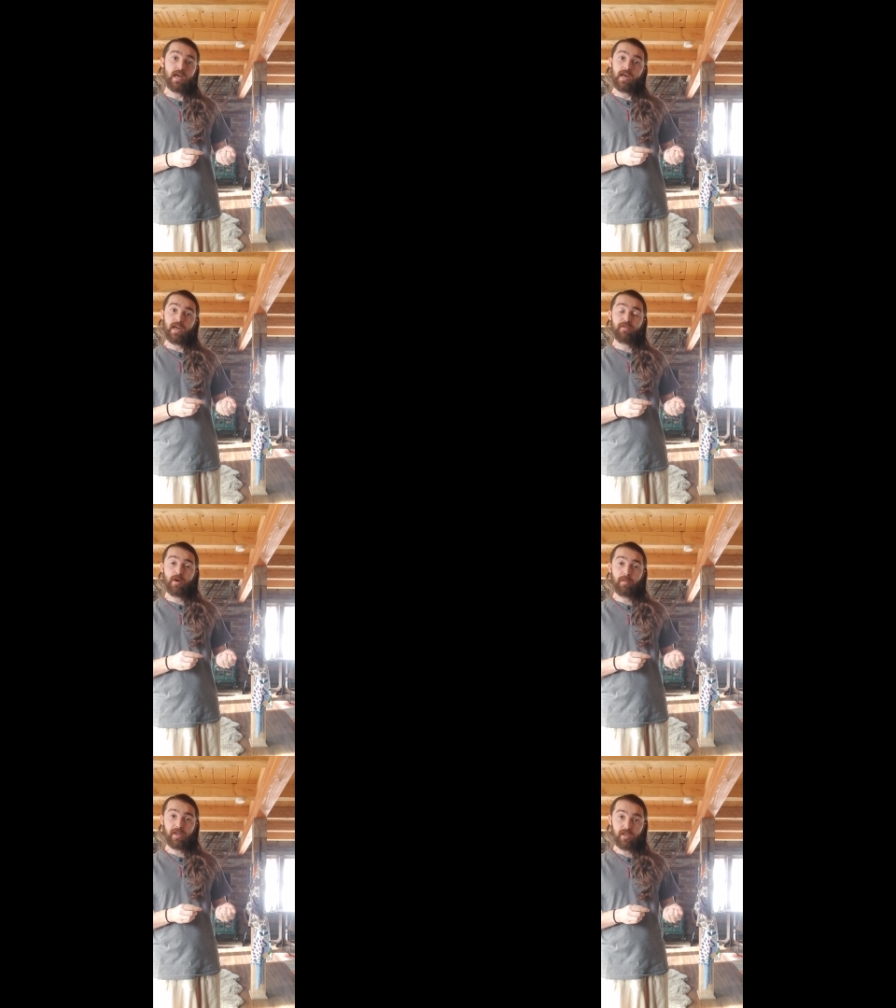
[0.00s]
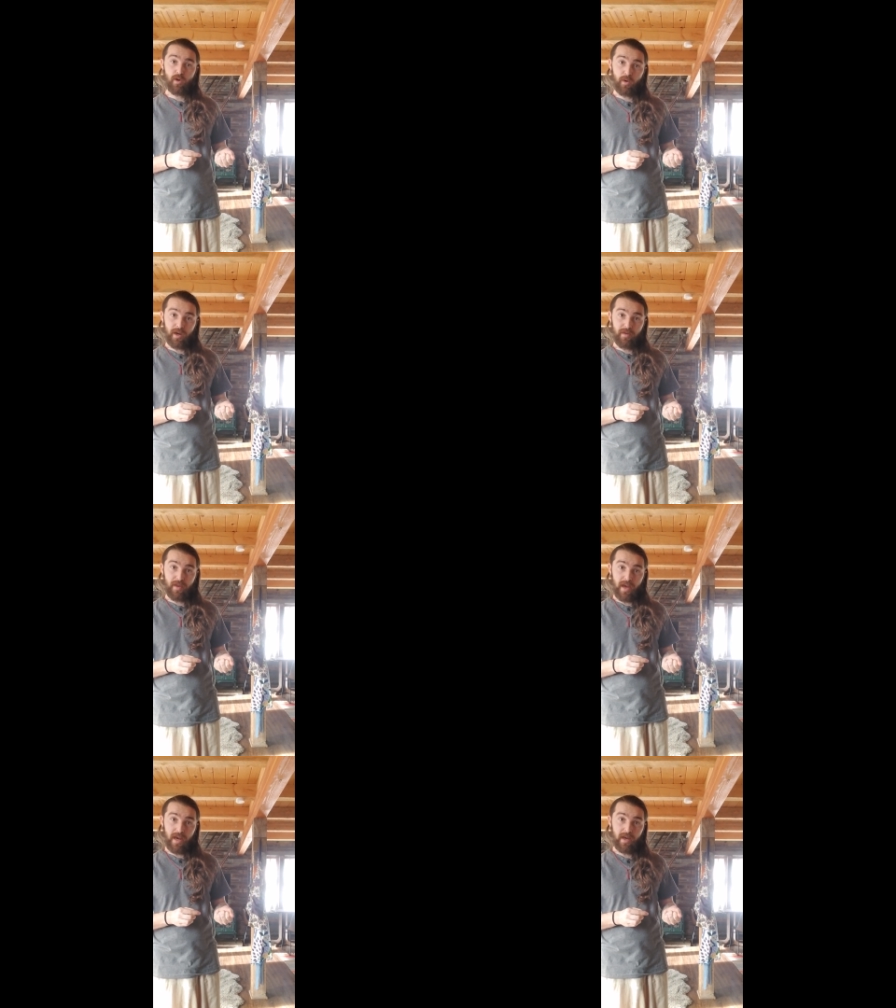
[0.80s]
Like if I place a coin in the
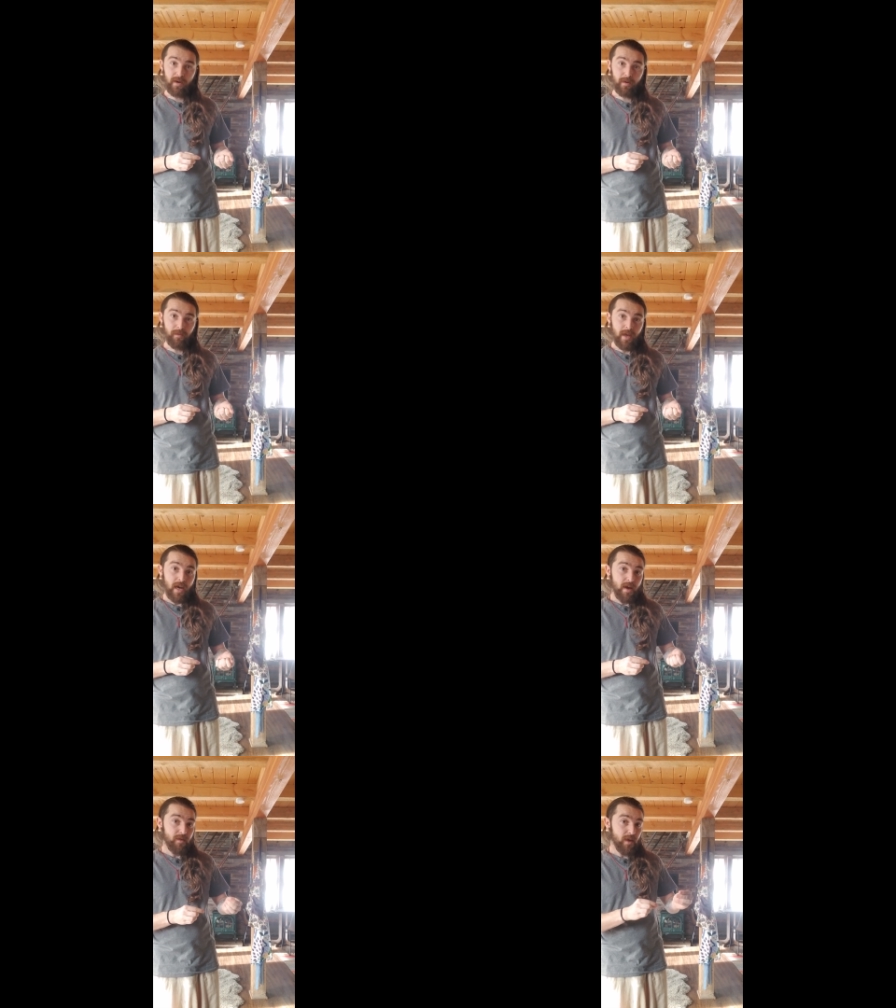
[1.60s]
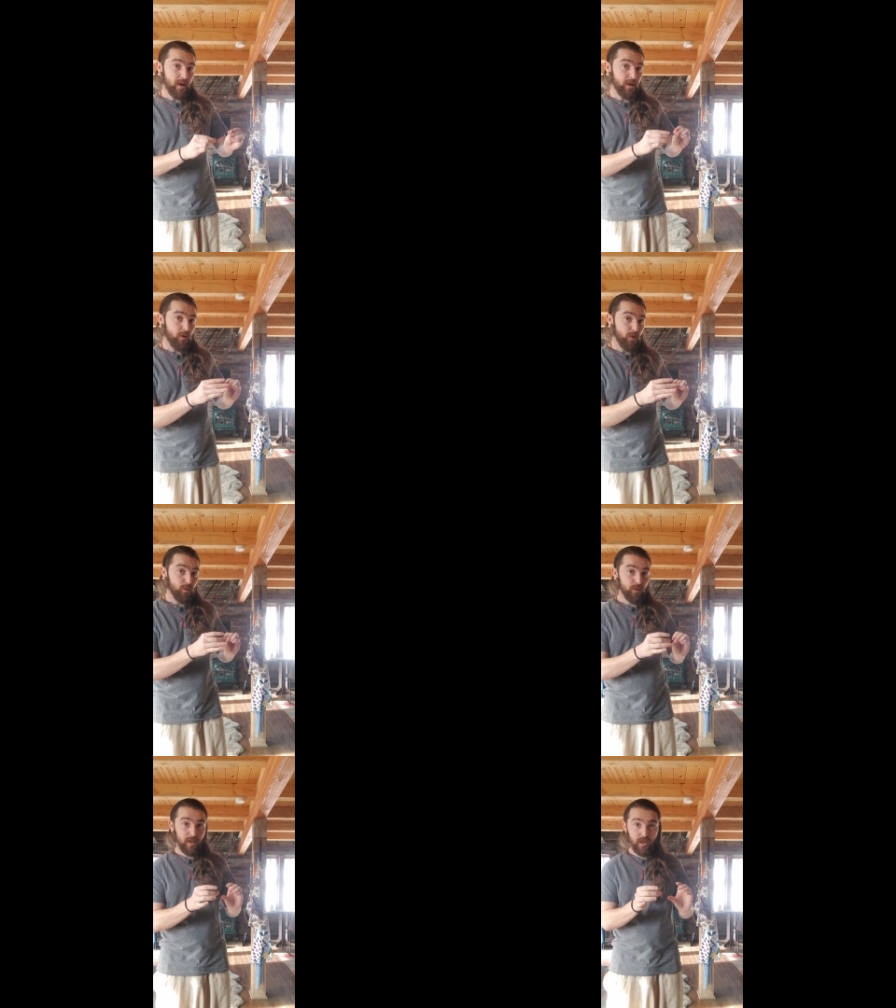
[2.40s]
hand and then I go to
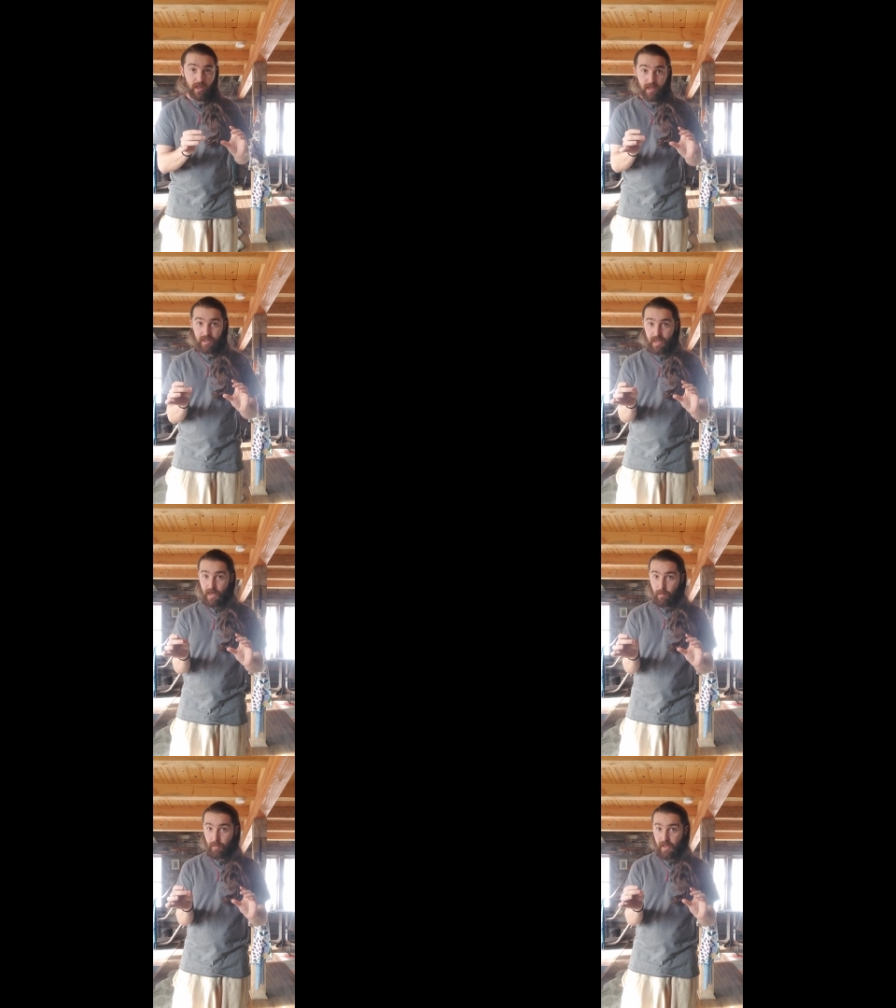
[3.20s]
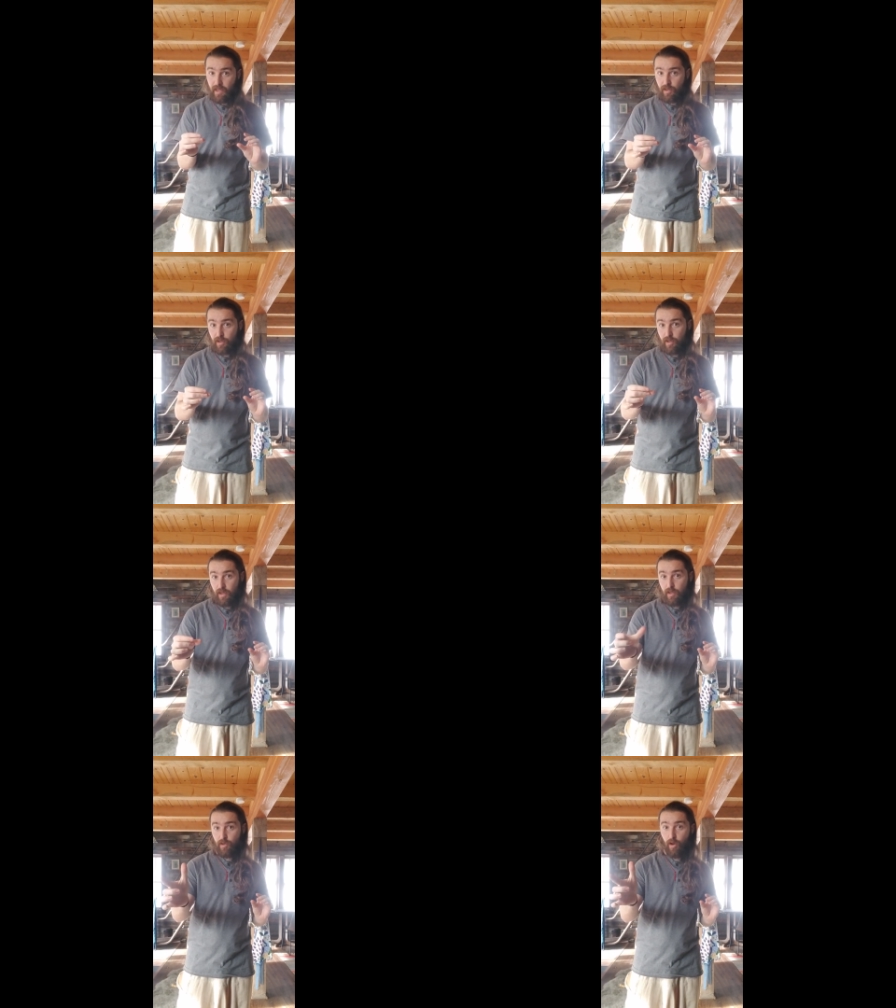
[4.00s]
reach, I can take a piece,
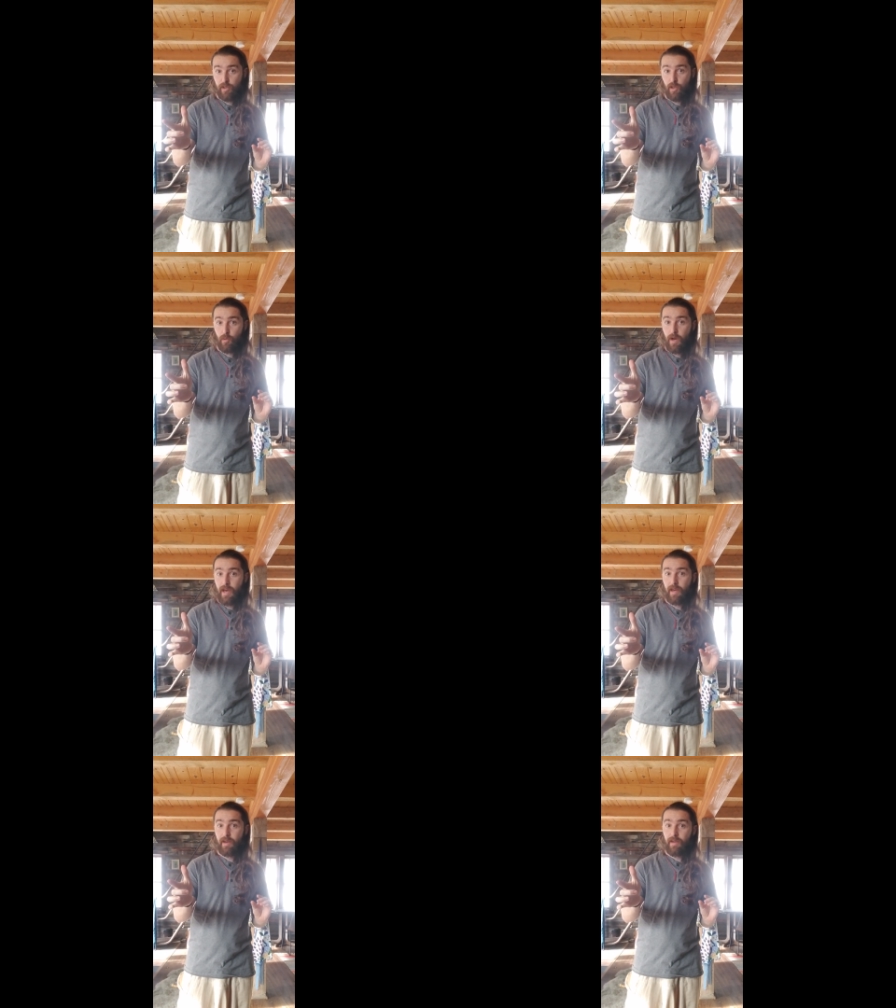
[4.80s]
I can toss it away,